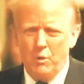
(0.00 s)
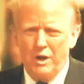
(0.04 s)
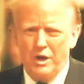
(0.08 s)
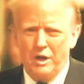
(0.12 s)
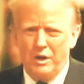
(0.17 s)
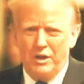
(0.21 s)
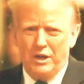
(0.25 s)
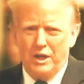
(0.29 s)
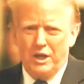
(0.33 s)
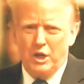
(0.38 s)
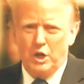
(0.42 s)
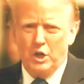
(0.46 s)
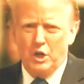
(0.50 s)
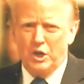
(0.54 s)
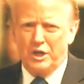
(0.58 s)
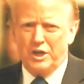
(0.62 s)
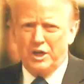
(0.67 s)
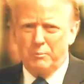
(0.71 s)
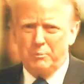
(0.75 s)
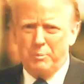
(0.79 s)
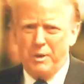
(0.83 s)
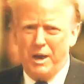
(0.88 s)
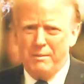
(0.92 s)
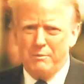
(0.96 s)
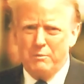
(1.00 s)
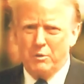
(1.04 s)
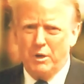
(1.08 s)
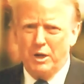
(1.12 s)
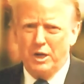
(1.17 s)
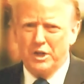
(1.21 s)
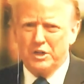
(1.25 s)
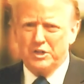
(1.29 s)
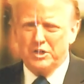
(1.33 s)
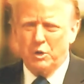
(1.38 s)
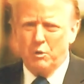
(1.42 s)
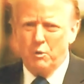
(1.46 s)
Now, when are they gonna look at
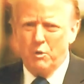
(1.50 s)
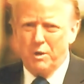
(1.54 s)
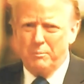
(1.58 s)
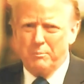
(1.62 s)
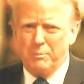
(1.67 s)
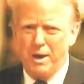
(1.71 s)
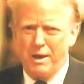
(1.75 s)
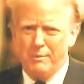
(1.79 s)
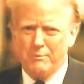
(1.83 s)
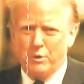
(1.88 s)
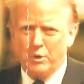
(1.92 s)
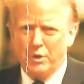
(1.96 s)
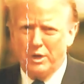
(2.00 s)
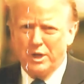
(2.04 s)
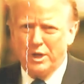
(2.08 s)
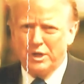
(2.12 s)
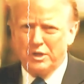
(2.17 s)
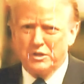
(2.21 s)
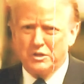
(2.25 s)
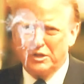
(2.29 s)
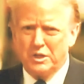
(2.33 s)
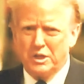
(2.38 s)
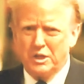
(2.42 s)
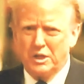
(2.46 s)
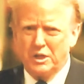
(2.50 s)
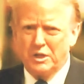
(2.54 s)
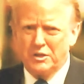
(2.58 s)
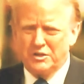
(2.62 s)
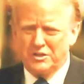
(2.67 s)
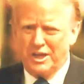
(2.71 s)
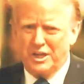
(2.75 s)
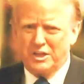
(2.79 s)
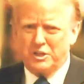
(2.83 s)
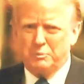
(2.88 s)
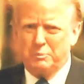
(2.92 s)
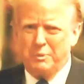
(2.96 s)
Pomerantz and what Pomerantz did?
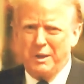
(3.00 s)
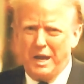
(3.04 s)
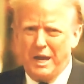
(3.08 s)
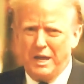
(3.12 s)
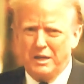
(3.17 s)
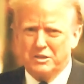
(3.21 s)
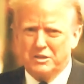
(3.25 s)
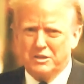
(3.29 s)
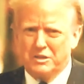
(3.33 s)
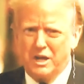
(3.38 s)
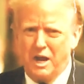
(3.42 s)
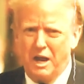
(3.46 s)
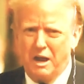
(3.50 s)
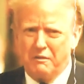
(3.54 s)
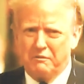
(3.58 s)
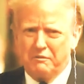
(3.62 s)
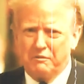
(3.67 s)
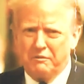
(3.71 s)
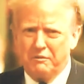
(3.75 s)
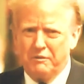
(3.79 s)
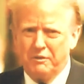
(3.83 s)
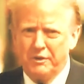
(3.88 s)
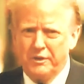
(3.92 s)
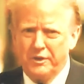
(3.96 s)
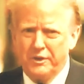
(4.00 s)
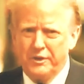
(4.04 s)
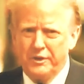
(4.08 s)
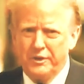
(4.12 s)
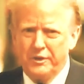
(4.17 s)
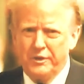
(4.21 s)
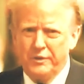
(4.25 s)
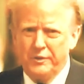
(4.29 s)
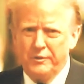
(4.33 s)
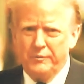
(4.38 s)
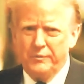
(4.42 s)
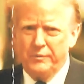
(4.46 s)
Because that's bad stuff.
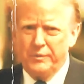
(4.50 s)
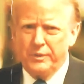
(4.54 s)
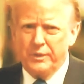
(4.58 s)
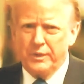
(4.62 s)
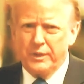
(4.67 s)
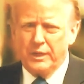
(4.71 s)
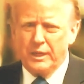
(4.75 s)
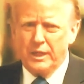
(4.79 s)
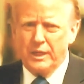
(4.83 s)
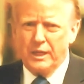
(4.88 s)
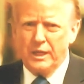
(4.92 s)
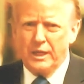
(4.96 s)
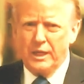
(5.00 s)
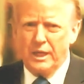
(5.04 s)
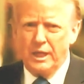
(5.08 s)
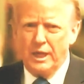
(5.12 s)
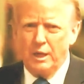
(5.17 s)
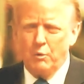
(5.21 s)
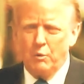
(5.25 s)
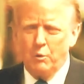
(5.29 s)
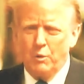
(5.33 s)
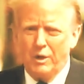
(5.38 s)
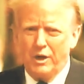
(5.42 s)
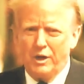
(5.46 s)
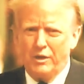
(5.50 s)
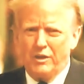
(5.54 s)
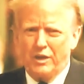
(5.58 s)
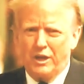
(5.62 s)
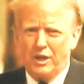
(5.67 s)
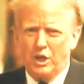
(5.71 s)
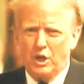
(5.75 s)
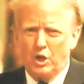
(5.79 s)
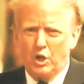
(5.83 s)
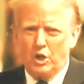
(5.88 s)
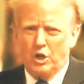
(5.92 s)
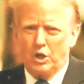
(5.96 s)
And when are
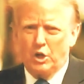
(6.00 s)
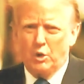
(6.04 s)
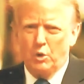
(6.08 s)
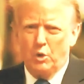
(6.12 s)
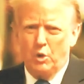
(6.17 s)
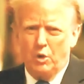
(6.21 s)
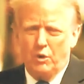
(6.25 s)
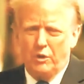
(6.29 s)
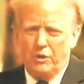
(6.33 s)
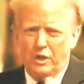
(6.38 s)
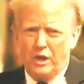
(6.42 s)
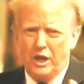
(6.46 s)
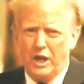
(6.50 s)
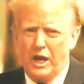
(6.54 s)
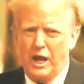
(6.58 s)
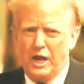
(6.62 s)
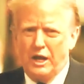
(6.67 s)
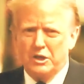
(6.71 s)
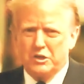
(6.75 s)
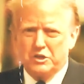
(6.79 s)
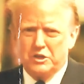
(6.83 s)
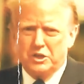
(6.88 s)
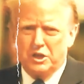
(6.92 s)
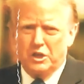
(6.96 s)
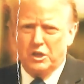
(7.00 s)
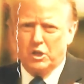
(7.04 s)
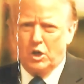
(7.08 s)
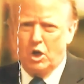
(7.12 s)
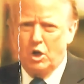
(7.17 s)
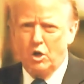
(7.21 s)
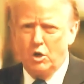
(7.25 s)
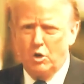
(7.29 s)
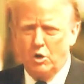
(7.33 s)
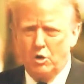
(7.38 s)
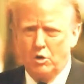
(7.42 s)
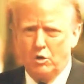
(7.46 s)
they gonna look at all the lies
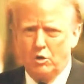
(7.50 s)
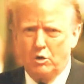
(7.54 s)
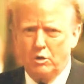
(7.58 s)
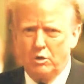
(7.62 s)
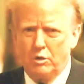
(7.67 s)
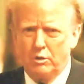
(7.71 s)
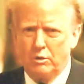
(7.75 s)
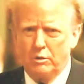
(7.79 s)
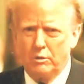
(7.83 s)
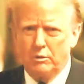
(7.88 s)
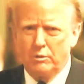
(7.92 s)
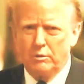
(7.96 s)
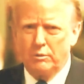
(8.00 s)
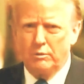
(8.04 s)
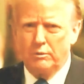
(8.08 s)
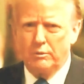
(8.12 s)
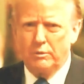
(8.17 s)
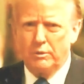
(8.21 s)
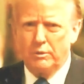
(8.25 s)
that Cohen